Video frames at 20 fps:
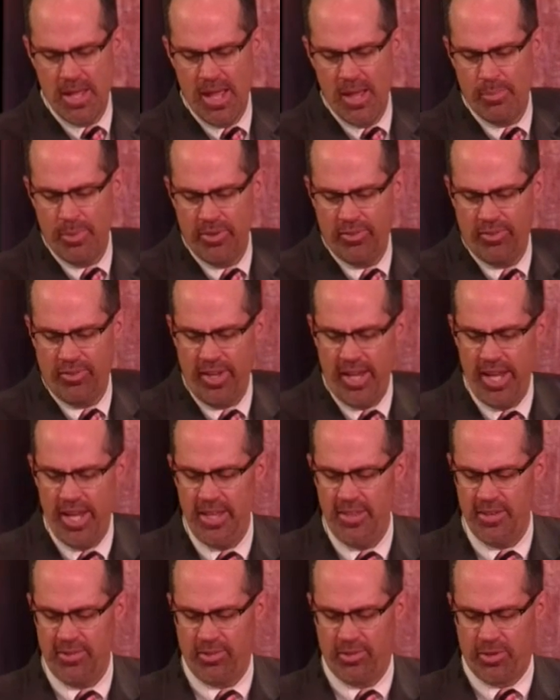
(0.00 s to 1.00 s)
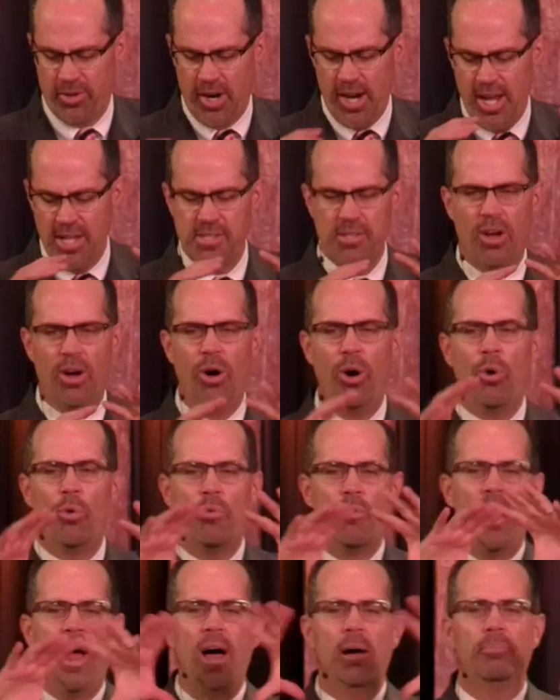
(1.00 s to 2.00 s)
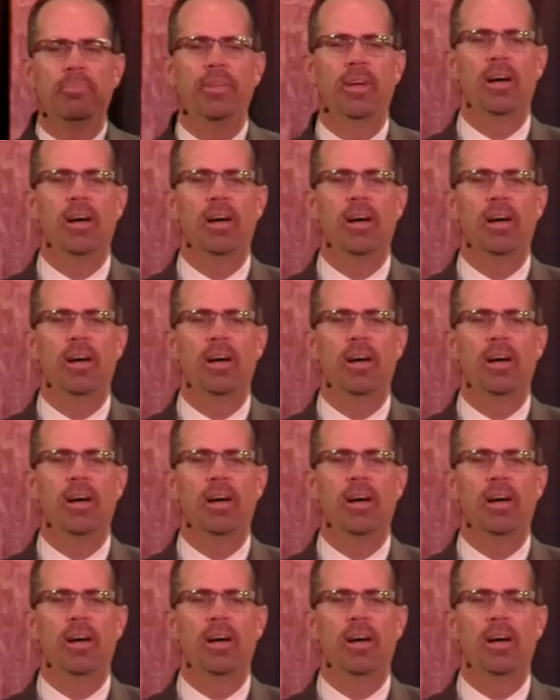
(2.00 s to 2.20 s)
And we see this grace all wrapped